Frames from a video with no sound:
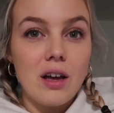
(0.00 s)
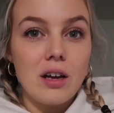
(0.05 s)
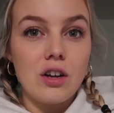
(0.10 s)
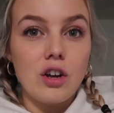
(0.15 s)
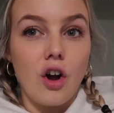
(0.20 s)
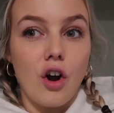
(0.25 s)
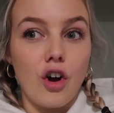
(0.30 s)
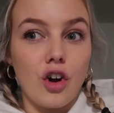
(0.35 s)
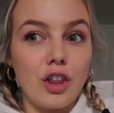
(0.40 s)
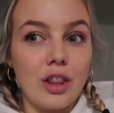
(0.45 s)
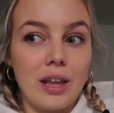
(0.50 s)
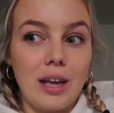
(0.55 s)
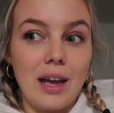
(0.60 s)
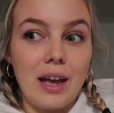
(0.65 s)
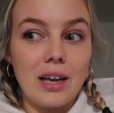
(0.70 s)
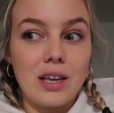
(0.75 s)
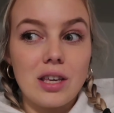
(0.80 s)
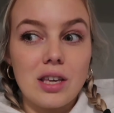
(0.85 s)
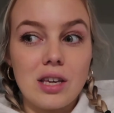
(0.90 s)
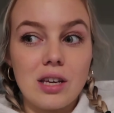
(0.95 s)

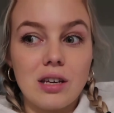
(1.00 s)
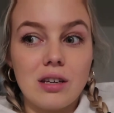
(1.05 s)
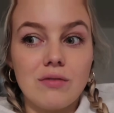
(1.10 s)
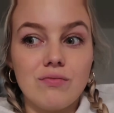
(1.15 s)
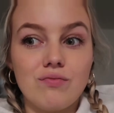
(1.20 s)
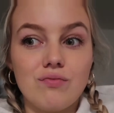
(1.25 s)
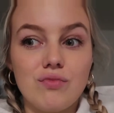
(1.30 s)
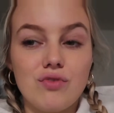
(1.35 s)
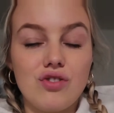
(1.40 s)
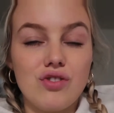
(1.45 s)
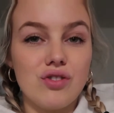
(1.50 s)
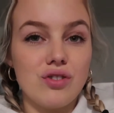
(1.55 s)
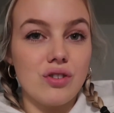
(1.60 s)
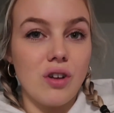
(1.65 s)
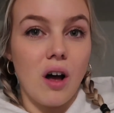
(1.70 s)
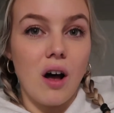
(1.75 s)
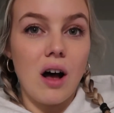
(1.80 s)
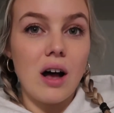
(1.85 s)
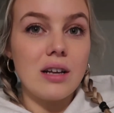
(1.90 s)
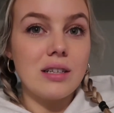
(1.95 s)
garlic
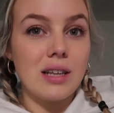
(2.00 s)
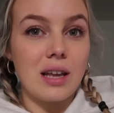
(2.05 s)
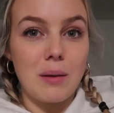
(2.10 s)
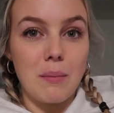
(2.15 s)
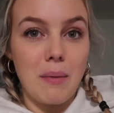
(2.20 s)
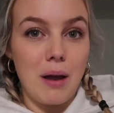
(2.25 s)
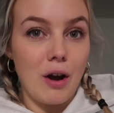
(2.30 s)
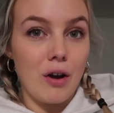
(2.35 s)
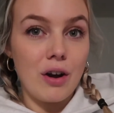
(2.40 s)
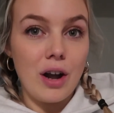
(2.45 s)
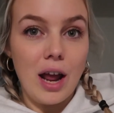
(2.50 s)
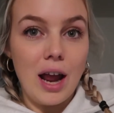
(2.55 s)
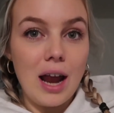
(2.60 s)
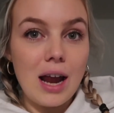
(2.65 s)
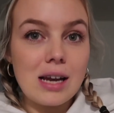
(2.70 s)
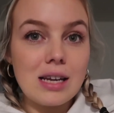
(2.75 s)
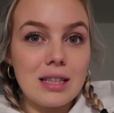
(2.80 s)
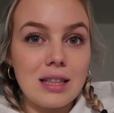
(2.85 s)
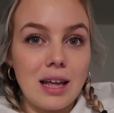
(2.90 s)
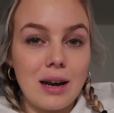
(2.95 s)
sauce like
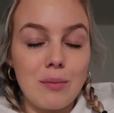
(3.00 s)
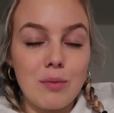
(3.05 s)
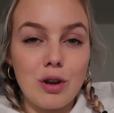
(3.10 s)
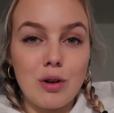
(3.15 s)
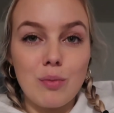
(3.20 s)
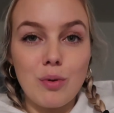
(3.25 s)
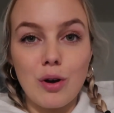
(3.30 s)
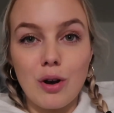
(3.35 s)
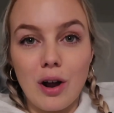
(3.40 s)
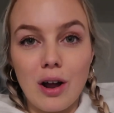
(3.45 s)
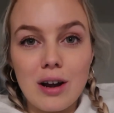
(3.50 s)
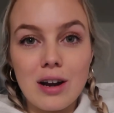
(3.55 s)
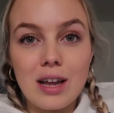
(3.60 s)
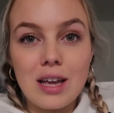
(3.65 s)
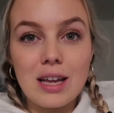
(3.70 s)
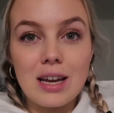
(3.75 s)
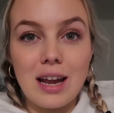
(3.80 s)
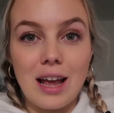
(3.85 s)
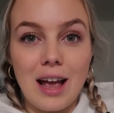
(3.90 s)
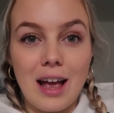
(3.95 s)
marinade that I'm gonna put on
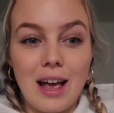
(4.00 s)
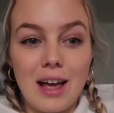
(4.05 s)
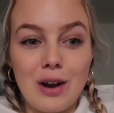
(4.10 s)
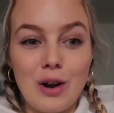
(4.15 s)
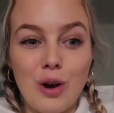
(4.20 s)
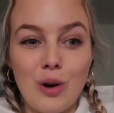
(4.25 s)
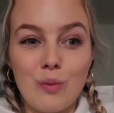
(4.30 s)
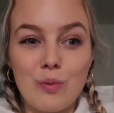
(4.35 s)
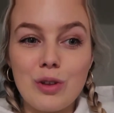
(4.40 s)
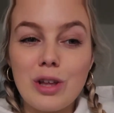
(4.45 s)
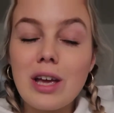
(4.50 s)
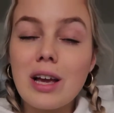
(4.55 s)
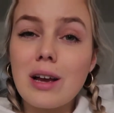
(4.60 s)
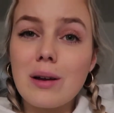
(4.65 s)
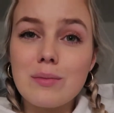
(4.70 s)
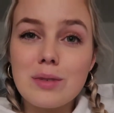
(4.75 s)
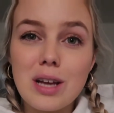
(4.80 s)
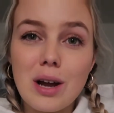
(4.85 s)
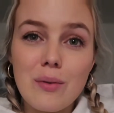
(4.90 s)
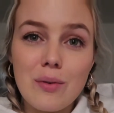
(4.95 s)
it and hopefully it
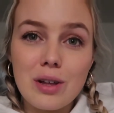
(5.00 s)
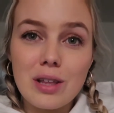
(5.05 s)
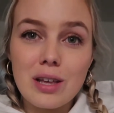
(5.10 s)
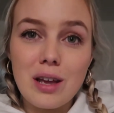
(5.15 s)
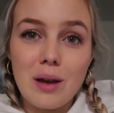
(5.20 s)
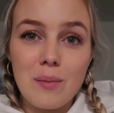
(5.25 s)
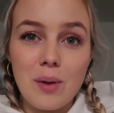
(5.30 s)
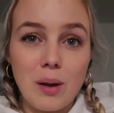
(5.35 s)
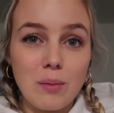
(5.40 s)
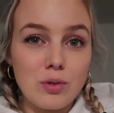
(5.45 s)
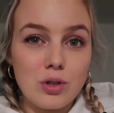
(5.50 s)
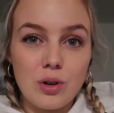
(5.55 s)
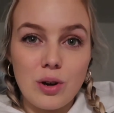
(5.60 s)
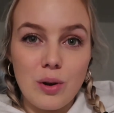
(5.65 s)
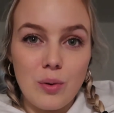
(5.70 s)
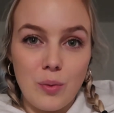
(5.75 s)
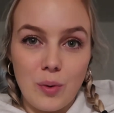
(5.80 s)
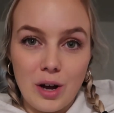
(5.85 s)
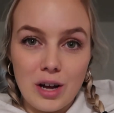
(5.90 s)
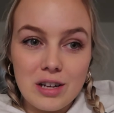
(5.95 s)
comes out really yummy I'm sure
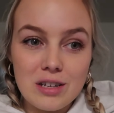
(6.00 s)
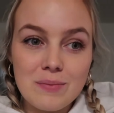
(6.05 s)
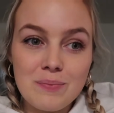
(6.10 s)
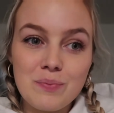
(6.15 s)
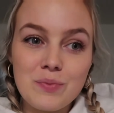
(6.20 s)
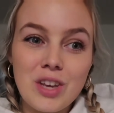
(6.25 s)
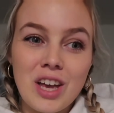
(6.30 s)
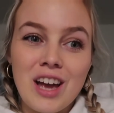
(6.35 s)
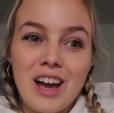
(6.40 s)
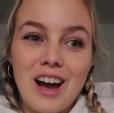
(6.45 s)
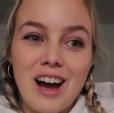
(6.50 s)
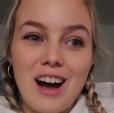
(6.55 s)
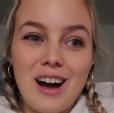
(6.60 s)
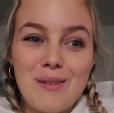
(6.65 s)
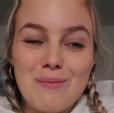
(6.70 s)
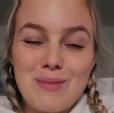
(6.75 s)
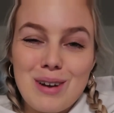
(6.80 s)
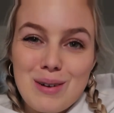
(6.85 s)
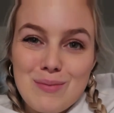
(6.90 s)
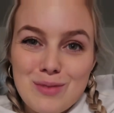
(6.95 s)
it will
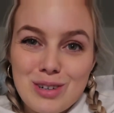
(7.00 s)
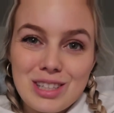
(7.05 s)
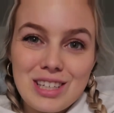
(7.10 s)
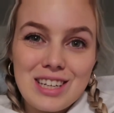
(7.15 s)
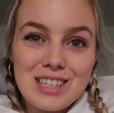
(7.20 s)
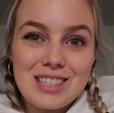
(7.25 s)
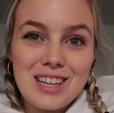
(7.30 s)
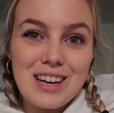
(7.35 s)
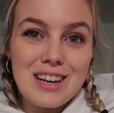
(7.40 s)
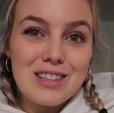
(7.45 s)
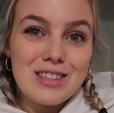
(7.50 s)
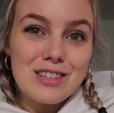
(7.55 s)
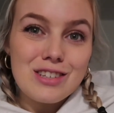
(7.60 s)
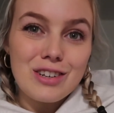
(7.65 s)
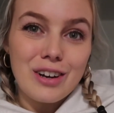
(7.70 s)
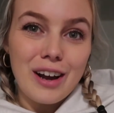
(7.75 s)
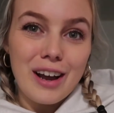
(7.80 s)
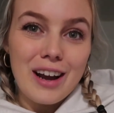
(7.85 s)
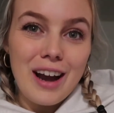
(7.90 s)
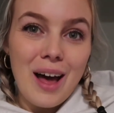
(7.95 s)
um, but I'm really excited to
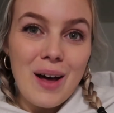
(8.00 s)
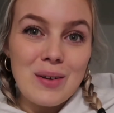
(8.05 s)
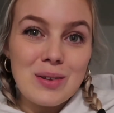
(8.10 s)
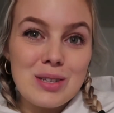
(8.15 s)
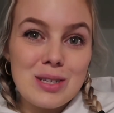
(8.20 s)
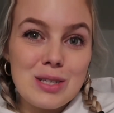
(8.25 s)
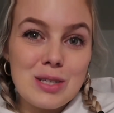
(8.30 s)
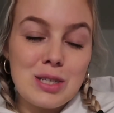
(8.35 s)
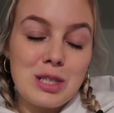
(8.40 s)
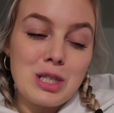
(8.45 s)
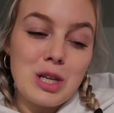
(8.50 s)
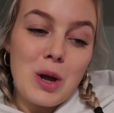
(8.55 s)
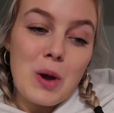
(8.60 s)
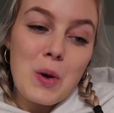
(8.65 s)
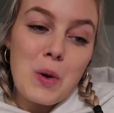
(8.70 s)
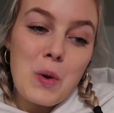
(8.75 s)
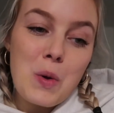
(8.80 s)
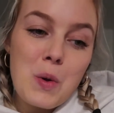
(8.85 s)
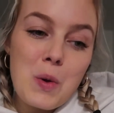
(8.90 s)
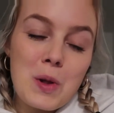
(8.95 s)
try it out
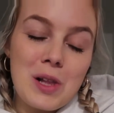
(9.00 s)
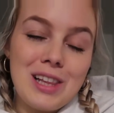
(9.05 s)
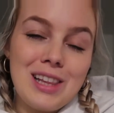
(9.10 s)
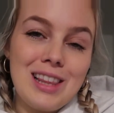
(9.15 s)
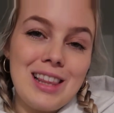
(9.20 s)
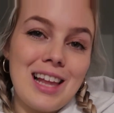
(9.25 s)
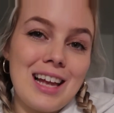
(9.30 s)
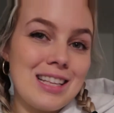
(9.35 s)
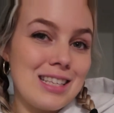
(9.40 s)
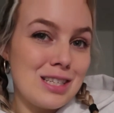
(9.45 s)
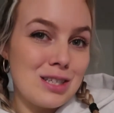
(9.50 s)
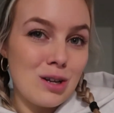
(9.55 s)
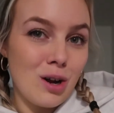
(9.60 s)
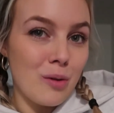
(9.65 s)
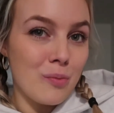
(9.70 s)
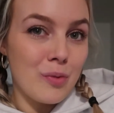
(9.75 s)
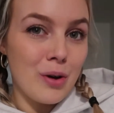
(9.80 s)
so let's start